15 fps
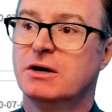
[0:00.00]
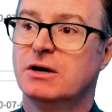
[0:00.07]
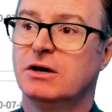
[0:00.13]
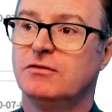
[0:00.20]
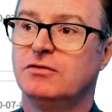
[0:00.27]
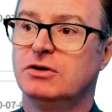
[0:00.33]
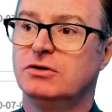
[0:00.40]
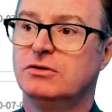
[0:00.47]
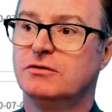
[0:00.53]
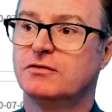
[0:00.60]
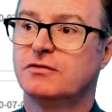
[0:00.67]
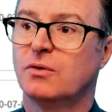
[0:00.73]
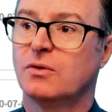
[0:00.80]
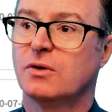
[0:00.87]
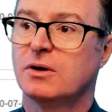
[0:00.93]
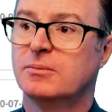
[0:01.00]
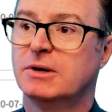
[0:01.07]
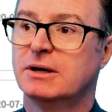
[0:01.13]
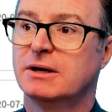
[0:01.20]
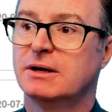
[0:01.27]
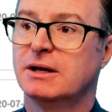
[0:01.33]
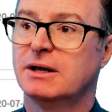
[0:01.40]
If you do form
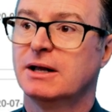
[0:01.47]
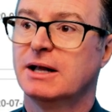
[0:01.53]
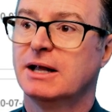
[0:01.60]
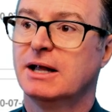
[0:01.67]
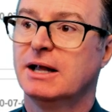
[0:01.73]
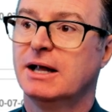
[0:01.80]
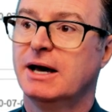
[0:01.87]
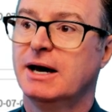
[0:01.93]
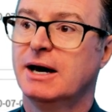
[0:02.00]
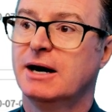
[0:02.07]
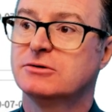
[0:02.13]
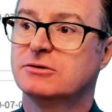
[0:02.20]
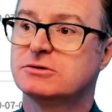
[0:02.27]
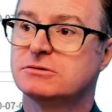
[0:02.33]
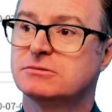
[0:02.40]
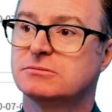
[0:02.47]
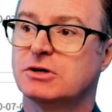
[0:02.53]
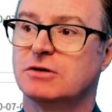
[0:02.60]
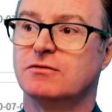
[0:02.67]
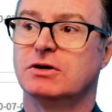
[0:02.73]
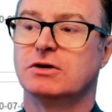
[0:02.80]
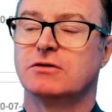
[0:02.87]
layout,
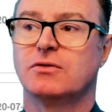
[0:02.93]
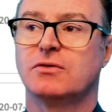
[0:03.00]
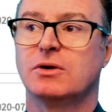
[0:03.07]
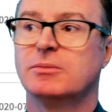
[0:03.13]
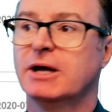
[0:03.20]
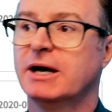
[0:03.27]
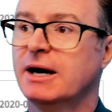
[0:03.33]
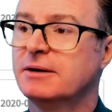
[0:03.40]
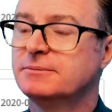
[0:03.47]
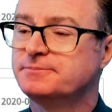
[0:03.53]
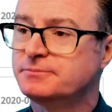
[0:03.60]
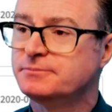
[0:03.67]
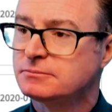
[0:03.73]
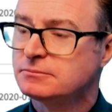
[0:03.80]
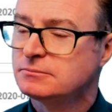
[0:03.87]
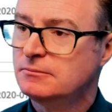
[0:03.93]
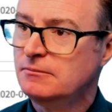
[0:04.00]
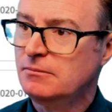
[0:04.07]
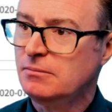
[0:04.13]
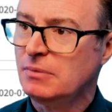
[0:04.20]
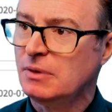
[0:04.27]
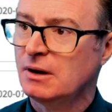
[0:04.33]
configure form layout,
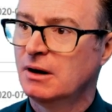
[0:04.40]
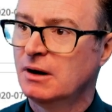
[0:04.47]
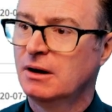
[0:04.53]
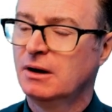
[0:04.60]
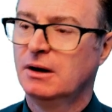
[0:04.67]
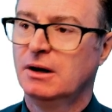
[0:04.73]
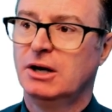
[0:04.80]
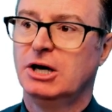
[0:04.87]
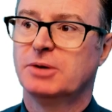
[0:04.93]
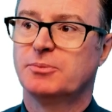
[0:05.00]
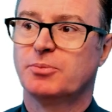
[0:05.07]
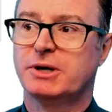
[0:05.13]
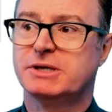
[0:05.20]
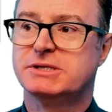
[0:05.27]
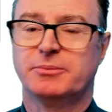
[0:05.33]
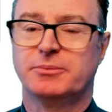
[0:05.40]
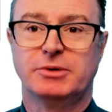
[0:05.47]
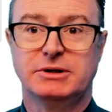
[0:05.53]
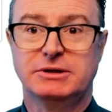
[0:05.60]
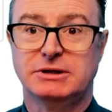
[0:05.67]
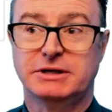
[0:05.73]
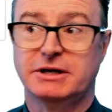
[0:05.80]
it brings up a
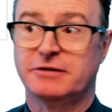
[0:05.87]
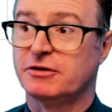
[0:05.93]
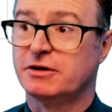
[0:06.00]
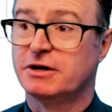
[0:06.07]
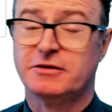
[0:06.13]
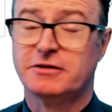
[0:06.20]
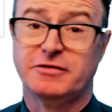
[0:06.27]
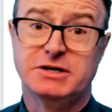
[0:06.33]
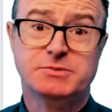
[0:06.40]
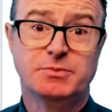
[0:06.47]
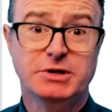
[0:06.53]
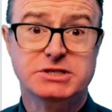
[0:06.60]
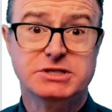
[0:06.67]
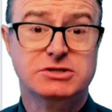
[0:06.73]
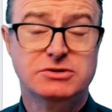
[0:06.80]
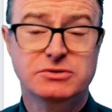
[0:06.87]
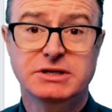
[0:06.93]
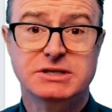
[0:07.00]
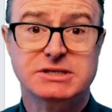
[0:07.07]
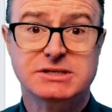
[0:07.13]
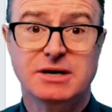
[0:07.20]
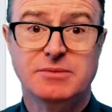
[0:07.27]
little different interface, but it's doing
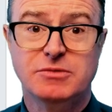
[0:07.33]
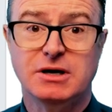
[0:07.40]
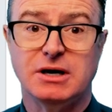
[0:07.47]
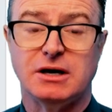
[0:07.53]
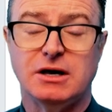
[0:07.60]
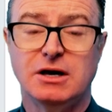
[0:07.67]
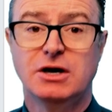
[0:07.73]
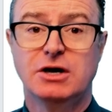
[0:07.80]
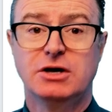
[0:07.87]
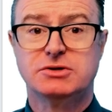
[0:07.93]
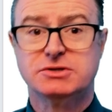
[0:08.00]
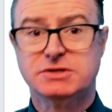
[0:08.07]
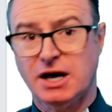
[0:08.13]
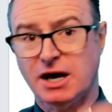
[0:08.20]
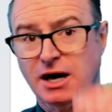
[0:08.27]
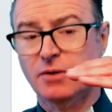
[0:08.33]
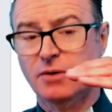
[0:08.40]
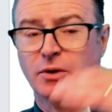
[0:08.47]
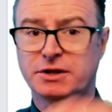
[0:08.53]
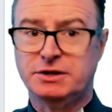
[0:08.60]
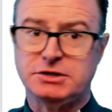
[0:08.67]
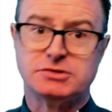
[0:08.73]
the same thing. You're saying, I
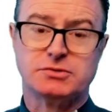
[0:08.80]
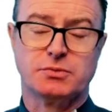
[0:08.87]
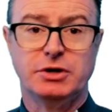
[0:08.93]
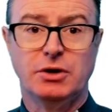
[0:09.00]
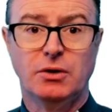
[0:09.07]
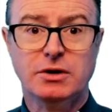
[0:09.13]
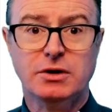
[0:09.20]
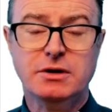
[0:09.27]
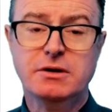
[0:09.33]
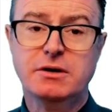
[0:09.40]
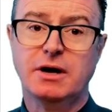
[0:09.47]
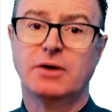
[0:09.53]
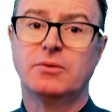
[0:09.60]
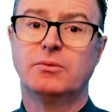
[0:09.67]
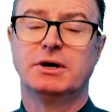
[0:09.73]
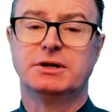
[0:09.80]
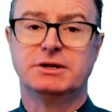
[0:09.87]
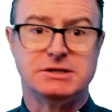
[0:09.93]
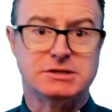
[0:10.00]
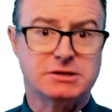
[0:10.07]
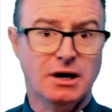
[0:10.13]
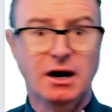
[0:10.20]
want these reordered, I want
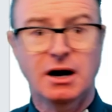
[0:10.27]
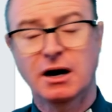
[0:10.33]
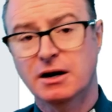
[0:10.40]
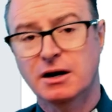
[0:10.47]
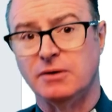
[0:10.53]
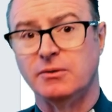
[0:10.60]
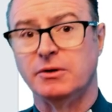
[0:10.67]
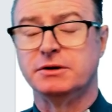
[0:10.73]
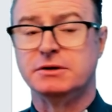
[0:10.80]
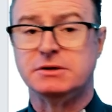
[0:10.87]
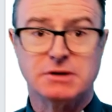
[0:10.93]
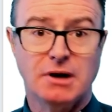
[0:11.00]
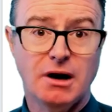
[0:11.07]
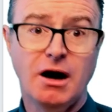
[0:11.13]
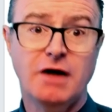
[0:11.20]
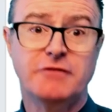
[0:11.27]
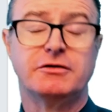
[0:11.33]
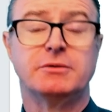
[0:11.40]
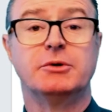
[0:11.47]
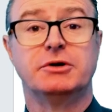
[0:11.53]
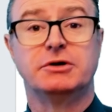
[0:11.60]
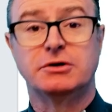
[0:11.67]
these on, I want these off,
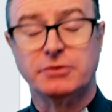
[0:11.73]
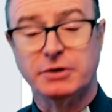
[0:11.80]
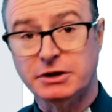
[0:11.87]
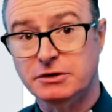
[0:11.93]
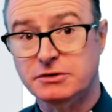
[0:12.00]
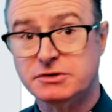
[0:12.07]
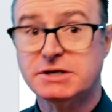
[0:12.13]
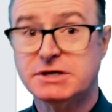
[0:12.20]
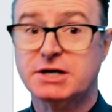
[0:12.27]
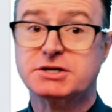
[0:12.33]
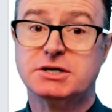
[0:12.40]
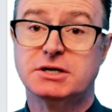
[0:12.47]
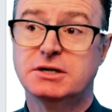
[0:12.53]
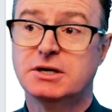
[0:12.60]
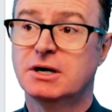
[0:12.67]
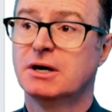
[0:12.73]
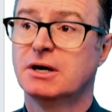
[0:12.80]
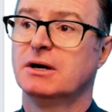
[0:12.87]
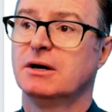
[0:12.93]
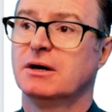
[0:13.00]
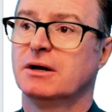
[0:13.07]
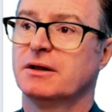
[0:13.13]
I'm going to create a new section.
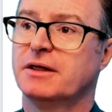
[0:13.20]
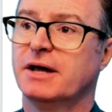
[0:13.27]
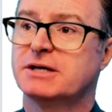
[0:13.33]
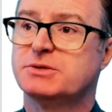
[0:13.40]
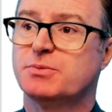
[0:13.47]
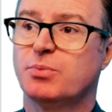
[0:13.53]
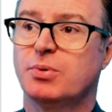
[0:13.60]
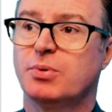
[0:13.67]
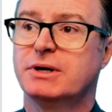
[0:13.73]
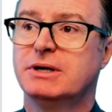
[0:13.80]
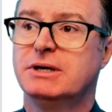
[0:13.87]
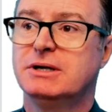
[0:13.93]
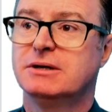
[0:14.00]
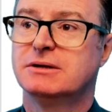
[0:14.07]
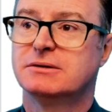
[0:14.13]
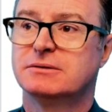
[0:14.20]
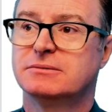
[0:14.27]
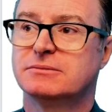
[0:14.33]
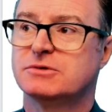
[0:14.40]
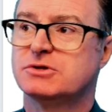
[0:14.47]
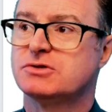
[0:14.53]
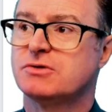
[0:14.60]
That's pretty
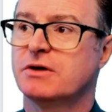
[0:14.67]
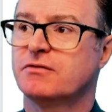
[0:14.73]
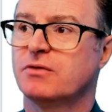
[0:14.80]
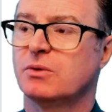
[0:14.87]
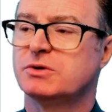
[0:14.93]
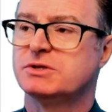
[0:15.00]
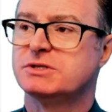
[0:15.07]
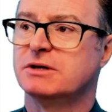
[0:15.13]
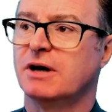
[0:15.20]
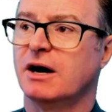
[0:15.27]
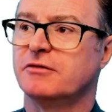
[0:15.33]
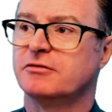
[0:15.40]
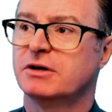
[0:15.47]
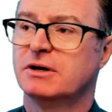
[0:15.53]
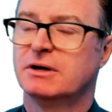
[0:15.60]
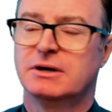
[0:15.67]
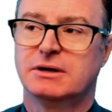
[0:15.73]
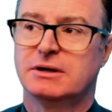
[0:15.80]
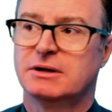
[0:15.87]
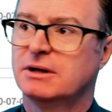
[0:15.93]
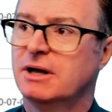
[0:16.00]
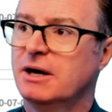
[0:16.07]
straightforward stuff.
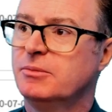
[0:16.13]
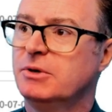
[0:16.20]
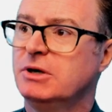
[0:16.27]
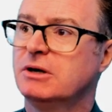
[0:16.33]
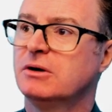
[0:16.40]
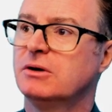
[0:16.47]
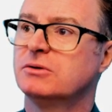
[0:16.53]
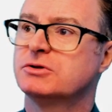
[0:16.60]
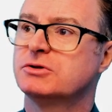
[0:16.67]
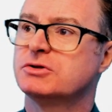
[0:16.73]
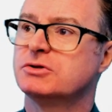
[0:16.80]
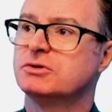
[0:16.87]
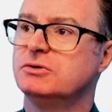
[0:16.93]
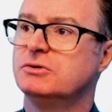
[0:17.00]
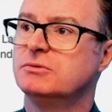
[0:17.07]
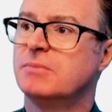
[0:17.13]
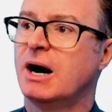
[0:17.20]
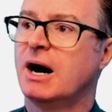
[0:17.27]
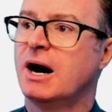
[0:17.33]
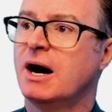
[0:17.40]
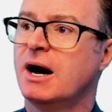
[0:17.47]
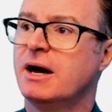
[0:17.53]
Let me go to
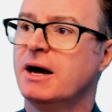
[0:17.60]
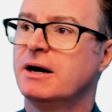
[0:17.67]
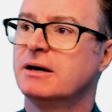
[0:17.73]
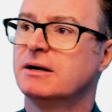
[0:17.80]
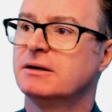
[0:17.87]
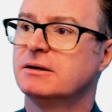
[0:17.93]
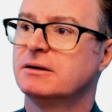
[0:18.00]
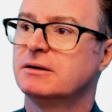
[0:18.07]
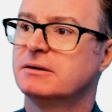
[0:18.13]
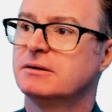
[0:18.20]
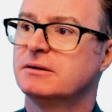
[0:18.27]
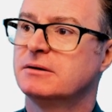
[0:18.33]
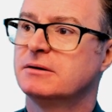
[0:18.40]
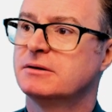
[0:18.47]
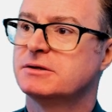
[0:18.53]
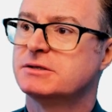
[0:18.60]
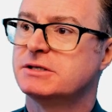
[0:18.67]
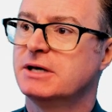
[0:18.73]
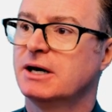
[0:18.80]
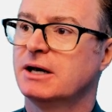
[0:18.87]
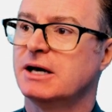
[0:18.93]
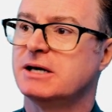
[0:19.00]
my
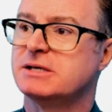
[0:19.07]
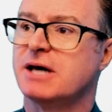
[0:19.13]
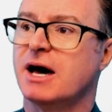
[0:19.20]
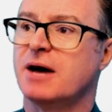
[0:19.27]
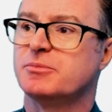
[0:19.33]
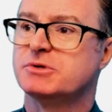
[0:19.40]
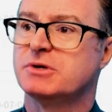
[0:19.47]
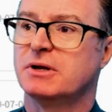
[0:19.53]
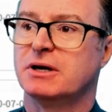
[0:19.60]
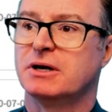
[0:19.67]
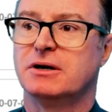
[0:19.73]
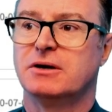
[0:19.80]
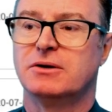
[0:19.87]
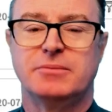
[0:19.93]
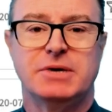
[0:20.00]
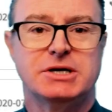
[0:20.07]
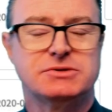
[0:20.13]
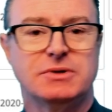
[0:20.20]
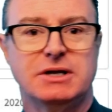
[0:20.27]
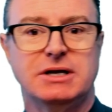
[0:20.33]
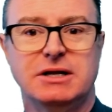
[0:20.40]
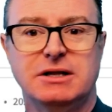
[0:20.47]
CLS app so that I don't mess
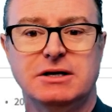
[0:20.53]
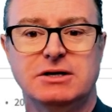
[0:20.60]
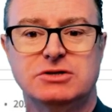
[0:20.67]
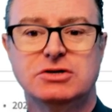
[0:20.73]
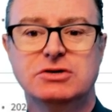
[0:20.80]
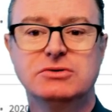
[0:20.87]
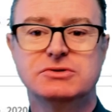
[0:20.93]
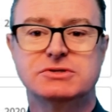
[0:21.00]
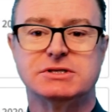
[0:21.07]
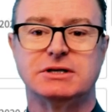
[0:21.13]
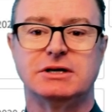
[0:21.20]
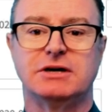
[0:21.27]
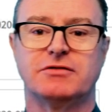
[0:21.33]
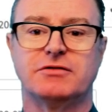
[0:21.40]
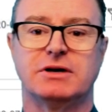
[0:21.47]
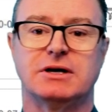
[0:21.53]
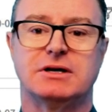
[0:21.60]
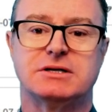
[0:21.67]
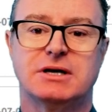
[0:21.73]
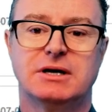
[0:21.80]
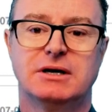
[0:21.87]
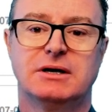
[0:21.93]
with anything too significant.
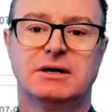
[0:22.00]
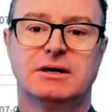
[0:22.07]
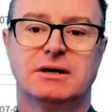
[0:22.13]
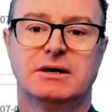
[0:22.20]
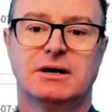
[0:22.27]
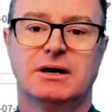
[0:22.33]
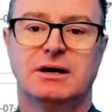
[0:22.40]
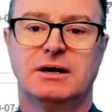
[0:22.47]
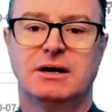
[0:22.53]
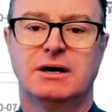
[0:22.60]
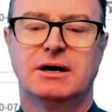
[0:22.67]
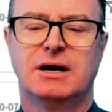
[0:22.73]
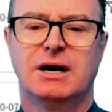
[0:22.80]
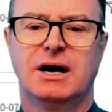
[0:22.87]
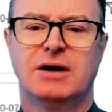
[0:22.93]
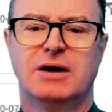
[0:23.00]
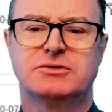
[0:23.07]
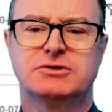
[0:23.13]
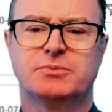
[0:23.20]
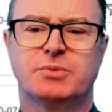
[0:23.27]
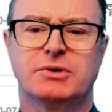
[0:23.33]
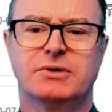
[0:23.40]
How
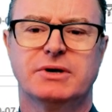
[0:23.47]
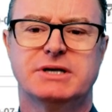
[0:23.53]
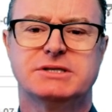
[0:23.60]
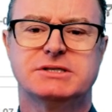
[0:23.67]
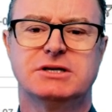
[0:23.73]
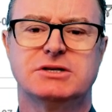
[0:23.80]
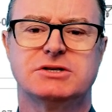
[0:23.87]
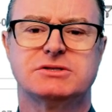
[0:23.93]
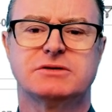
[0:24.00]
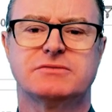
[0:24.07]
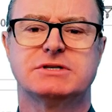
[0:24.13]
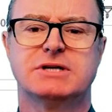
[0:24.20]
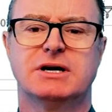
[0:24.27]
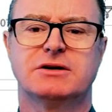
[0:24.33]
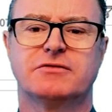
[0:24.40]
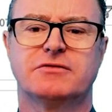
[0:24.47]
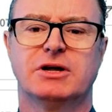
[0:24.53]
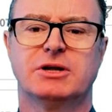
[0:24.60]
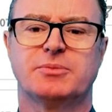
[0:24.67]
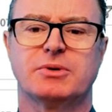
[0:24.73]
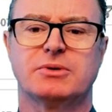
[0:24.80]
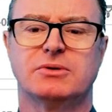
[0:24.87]
to progress into ServiceNow
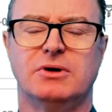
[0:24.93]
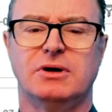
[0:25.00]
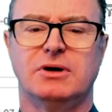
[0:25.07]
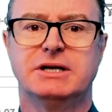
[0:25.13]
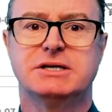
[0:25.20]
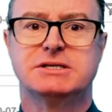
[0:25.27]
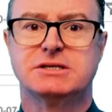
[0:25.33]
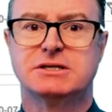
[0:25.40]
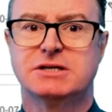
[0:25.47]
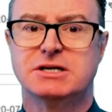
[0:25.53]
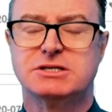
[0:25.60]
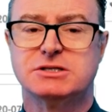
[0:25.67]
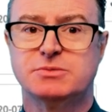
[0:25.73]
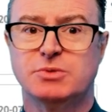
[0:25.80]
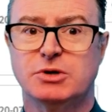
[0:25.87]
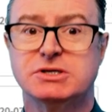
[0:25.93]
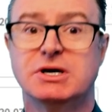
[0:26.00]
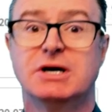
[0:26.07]
developer role. Any suggestions, books?